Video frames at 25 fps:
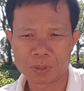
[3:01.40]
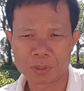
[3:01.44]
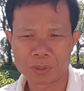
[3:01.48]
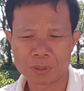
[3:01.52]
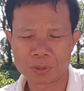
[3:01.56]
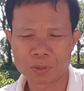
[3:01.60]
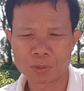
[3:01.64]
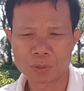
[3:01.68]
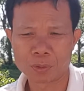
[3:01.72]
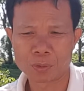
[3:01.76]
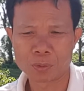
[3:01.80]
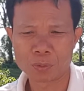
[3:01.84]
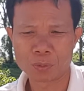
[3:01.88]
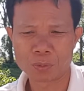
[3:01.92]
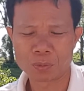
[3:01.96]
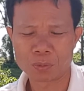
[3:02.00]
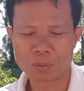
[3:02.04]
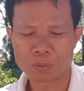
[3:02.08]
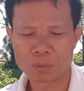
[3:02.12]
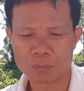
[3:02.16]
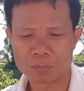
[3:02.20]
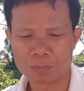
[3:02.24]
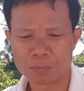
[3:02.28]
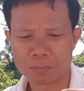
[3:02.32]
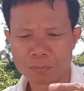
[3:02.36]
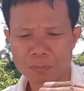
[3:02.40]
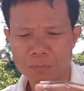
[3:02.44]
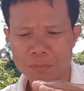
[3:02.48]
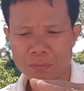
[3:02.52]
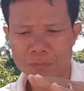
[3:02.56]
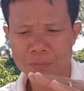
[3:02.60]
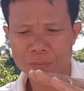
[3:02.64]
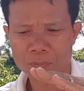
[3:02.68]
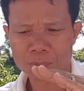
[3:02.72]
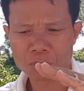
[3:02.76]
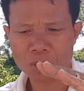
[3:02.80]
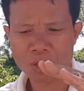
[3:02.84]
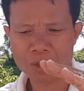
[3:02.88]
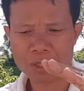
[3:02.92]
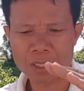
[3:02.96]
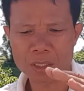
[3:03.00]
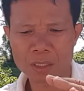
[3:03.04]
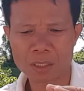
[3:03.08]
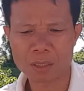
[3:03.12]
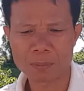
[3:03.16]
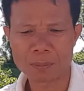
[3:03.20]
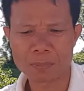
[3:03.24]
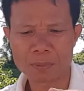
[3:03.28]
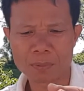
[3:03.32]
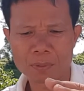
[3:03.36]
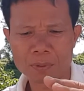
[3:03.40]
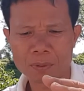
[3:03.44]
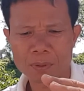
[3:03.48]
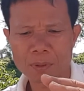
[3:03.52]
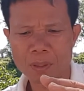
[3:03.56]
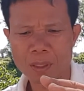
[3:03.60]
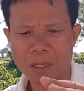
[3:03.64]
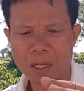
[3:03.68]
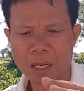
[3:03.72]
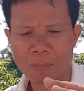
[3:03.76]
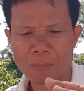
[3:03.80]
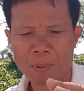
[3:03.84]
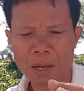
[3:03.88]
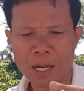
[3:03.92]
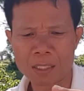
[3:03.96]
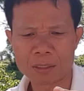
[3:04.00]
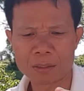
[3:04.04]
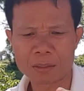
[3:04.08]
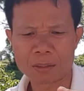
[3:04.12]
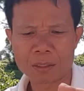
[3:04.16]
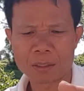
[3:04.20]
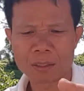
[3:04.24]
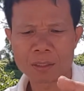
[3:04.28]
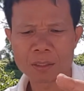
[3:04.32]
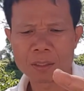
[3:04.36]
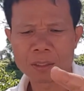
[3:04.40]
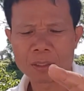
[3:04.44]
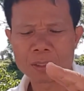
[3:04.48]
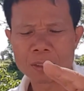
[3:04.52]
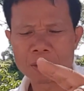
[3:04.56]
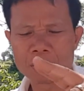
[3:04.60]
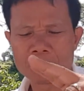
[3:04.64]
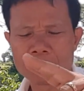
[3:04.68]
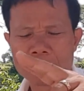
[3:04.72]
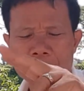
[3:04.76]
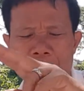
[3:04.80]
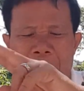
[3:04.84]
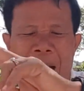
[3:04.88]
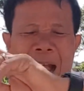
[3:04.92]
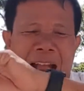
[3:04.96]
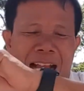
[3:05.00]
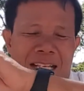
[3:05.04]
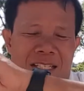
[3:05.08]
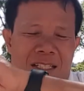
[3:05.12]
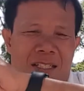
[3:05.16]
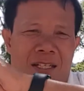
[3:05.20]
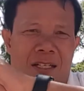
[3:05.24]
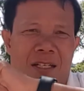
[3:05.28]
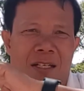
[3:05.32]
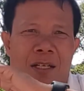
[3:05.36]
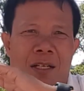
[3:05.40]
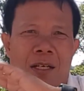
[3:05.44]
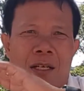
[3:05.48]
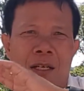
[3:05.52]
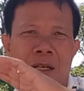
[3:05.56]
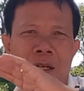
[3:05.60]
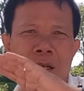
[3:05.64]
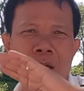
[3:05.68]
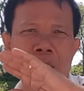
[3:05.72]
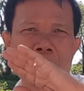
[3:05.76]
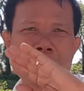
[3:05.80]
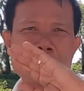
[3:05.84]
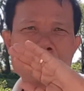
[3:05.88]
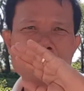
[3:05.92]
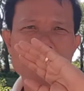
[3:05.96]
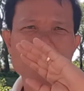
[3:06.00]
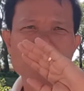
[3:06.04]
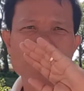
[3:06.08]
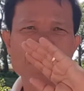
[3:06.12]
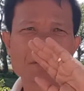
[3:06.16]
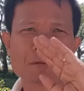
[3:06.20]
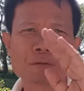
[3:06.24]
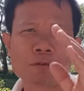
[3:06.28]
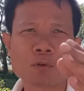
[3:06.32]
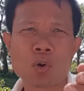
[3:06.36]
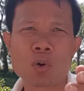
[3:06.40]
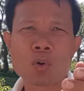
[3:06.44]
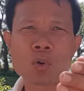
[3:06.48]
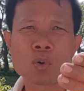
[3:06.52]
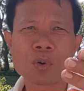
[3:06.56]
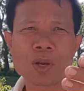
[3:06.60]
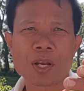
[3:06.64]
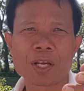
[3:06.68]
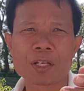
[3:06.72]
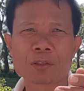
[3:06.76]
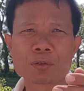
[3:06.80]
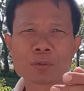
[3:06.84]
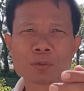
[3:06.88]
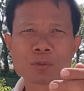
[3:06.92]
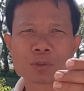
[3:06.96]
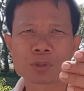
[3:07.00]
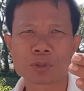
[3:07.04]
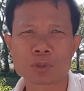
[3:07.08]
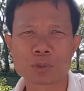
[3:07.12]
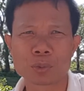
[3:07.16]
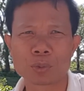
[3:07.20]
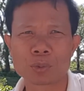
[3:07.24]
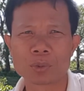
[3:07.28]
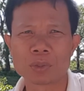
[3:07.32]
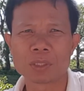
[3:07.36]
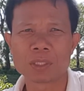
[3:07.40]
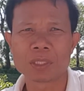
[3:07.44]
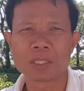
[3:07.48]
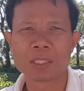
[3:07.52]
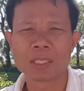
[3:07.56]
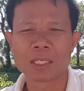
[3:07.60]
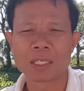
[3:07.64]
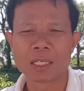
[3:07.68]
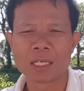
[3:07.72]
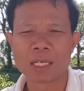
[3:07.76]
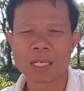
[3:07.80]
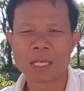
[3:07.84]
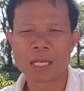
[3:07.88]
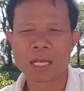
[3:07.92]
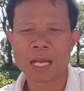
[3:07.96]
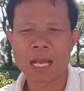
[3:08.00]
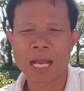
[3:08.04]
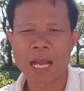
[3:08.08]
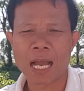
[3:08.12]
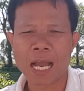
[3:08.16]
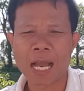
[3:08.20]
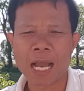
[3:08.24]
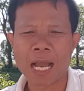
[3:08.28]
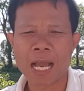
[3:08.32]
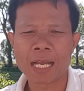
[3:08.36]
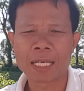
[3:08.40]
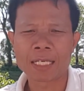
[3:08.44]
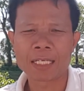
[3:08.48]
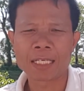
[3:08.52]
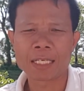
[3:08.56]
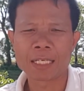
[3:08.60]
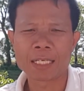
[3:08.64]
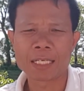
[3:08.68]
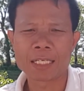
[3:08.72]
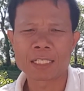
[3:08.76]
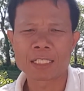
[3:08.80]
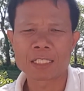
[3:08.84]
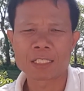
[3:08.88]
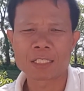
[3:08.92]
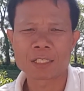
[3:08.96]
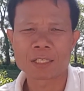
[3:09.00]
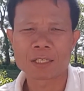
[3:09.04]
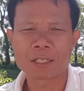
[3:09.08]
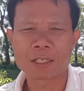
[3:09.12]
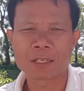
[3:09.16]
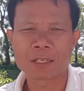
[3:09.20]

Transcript: So talking about the past. Before going to school, I eat